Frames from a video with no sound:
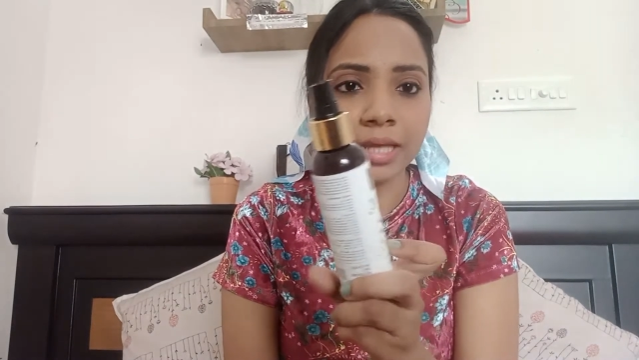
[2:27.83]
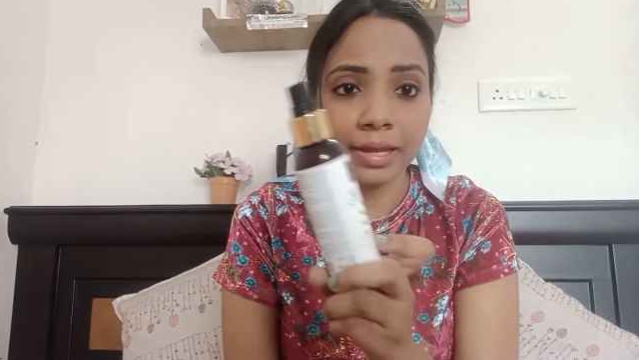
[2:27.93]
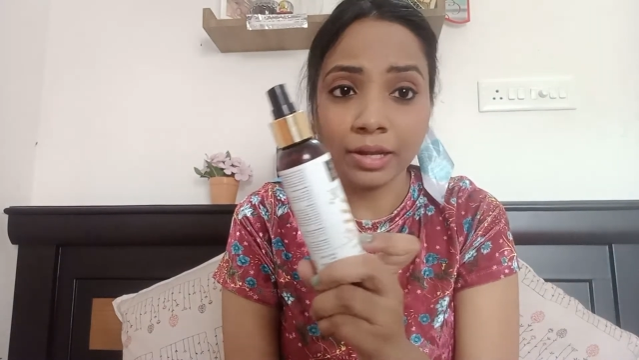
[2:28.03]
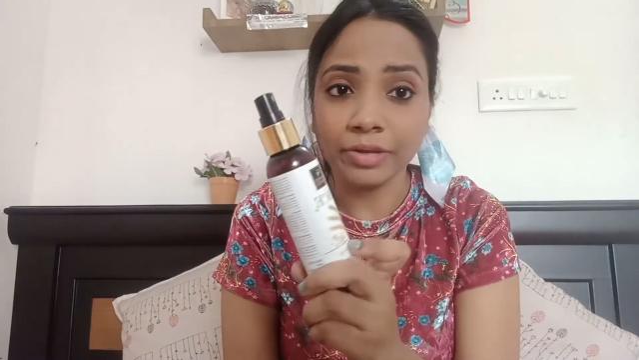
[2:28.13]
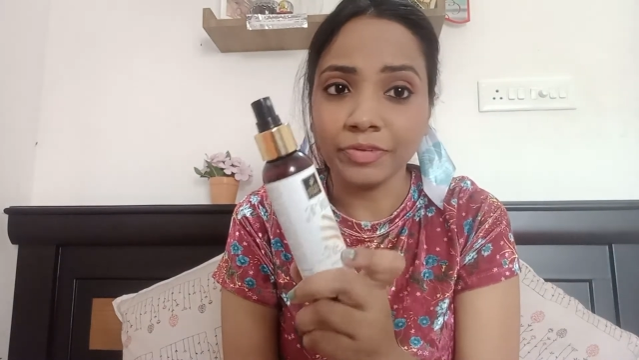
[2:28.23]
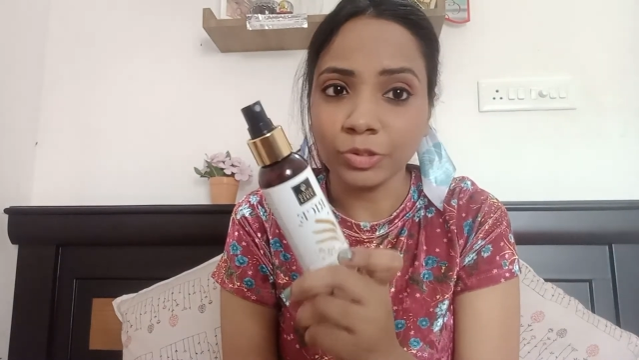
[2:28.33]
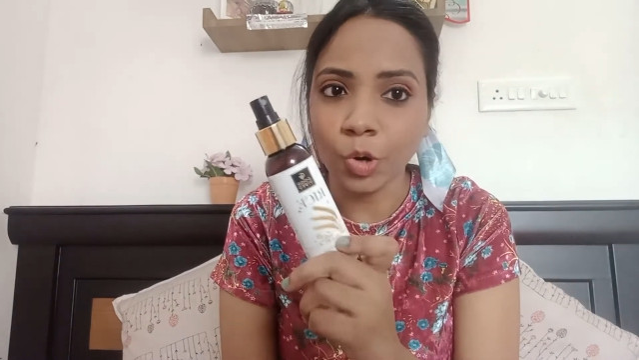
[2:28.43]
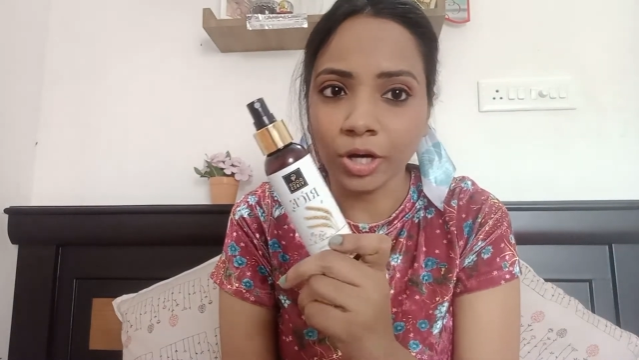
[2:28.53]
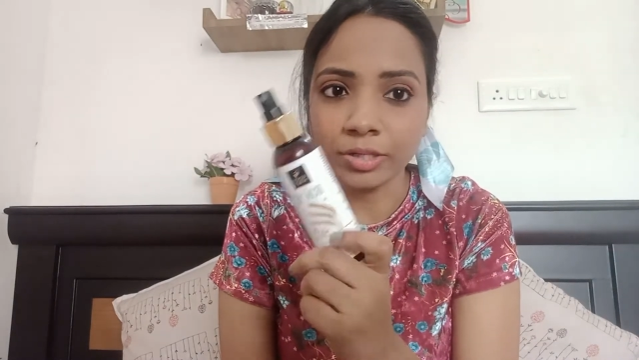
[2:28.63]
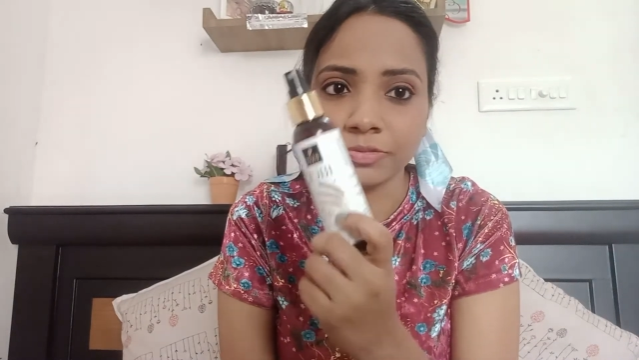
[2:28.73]
I even
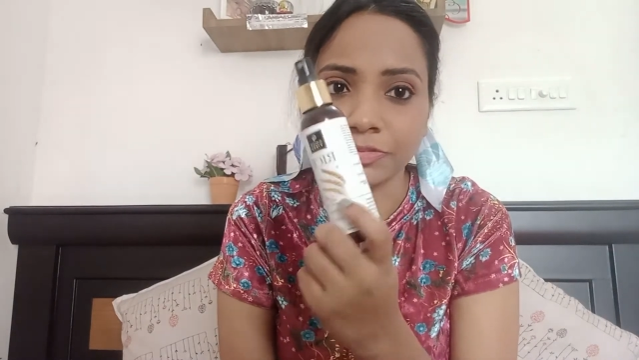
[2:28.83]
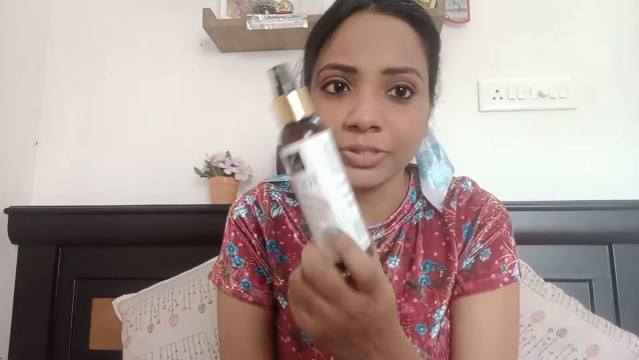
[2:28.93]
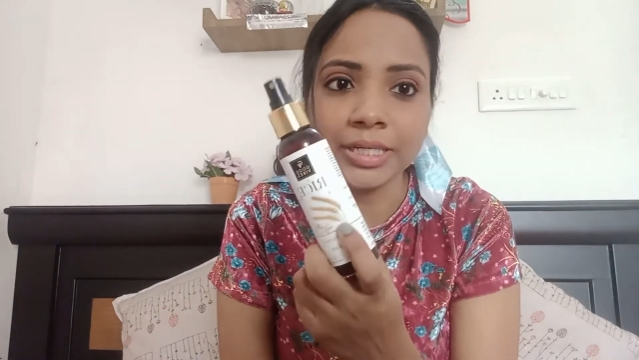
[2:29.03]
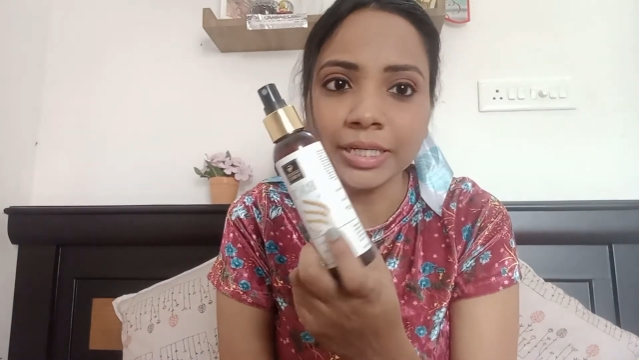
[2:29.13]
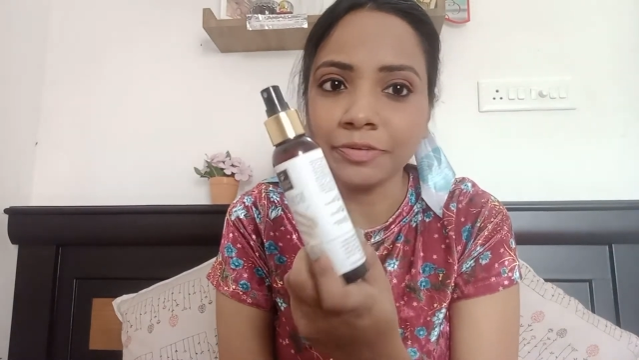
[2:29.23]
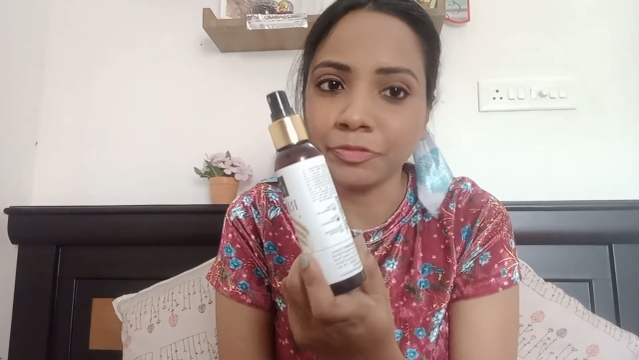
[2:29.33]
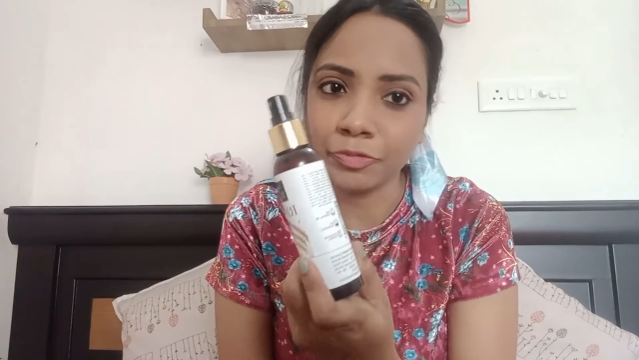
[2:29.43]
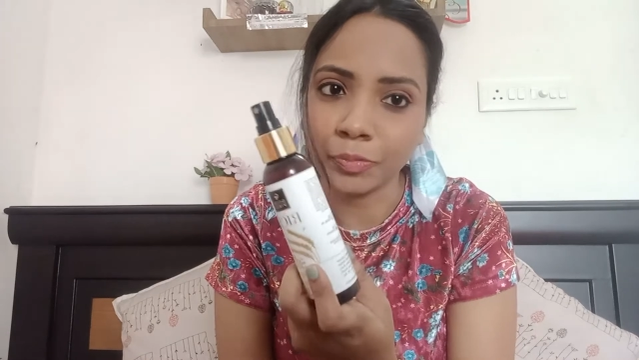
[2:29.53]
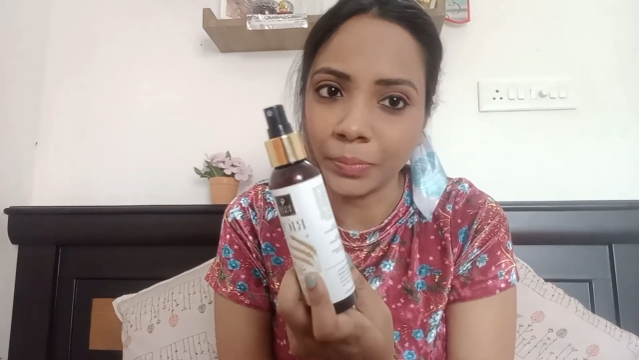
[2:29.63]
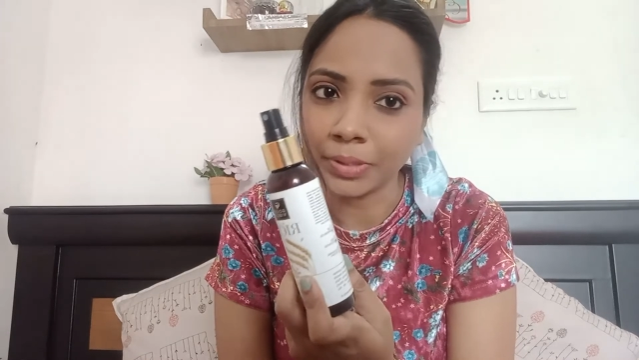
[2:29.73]
got a free gift
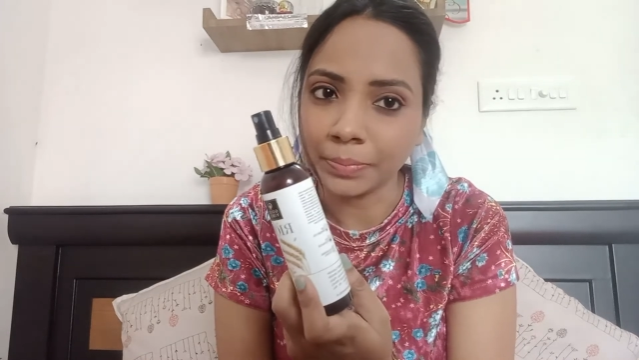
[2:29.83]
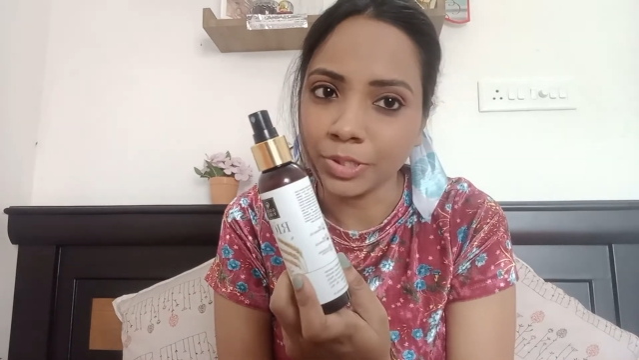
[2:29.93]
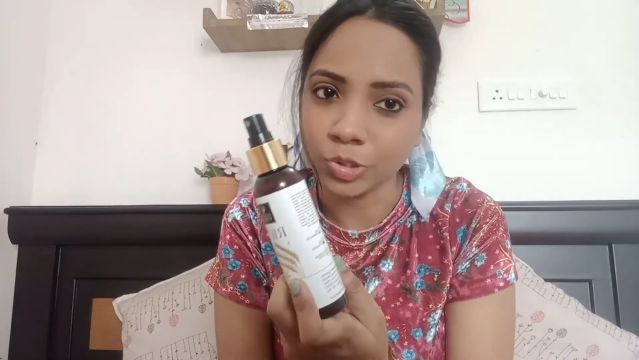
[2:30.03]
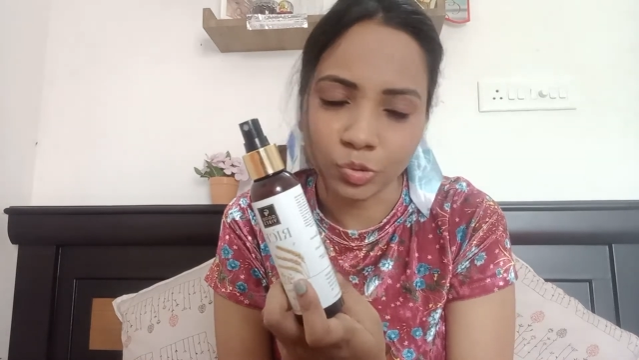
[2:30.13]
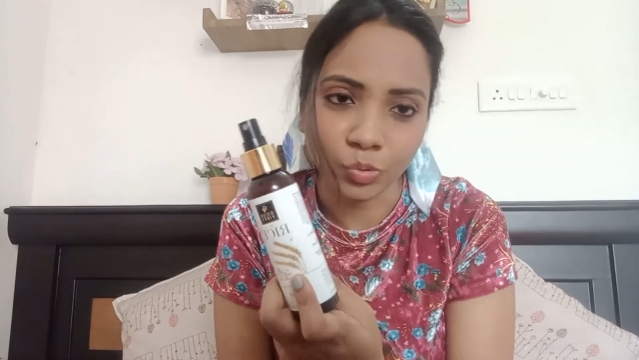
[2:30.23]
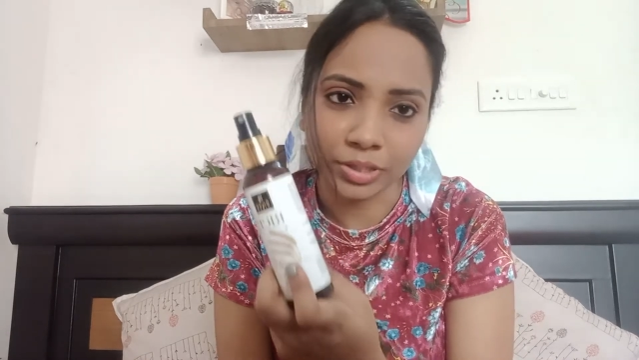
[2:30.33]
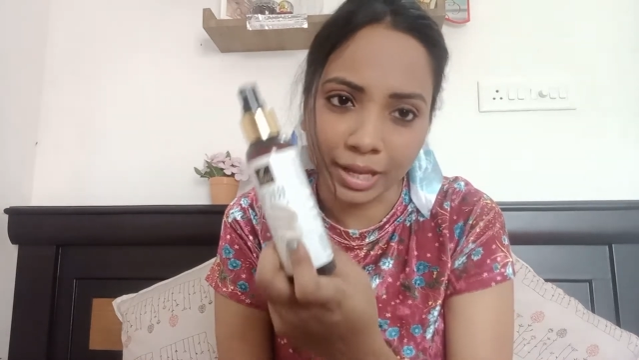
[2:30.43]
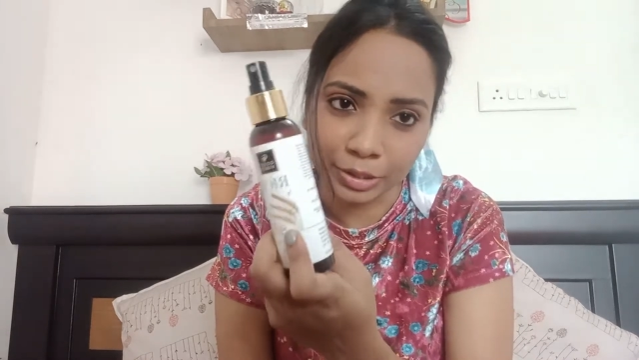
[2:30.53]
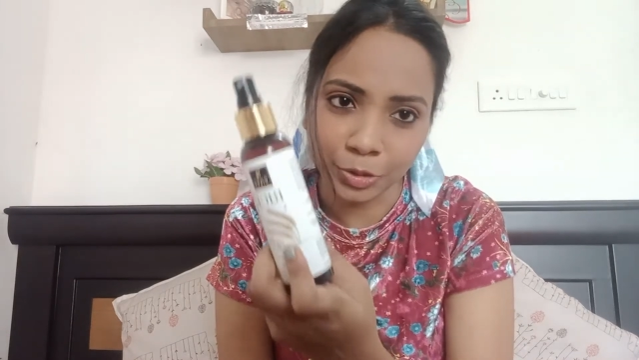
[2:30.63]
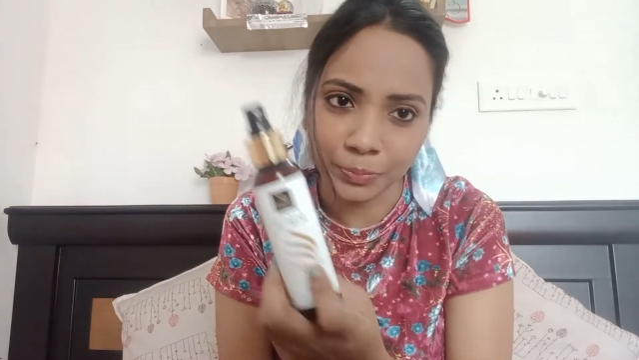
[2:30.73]
from Purple. So
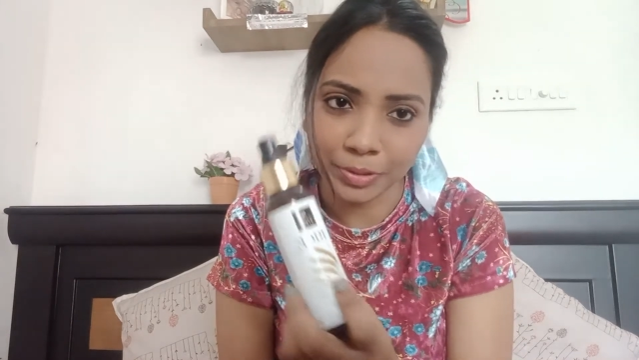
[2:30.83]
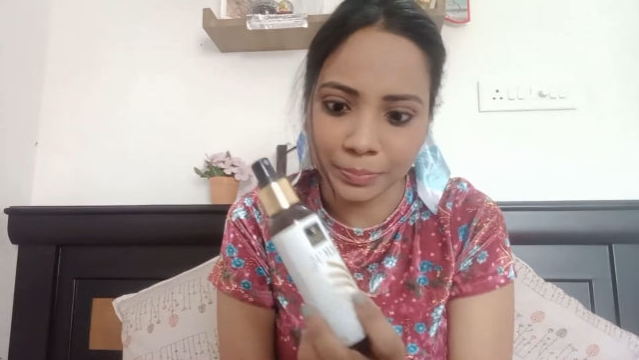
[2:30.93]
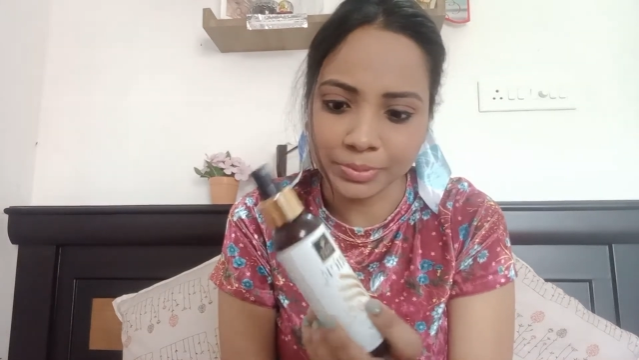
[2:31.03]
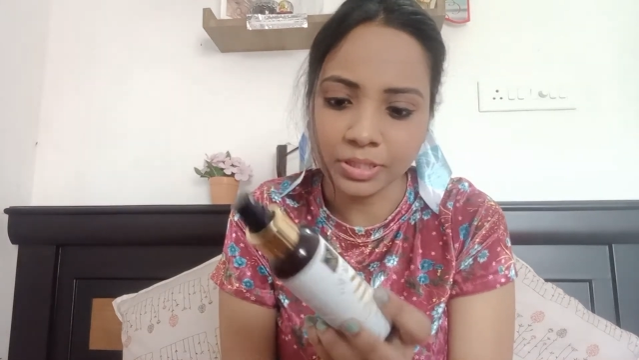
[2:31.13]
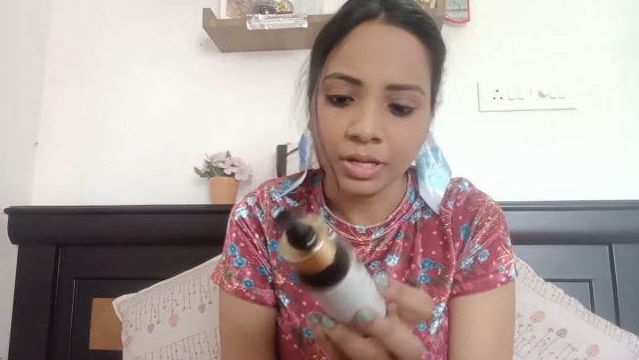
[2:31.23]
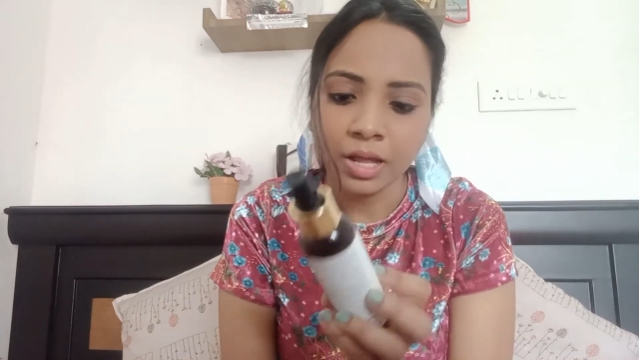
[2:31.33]
thank you, Purple.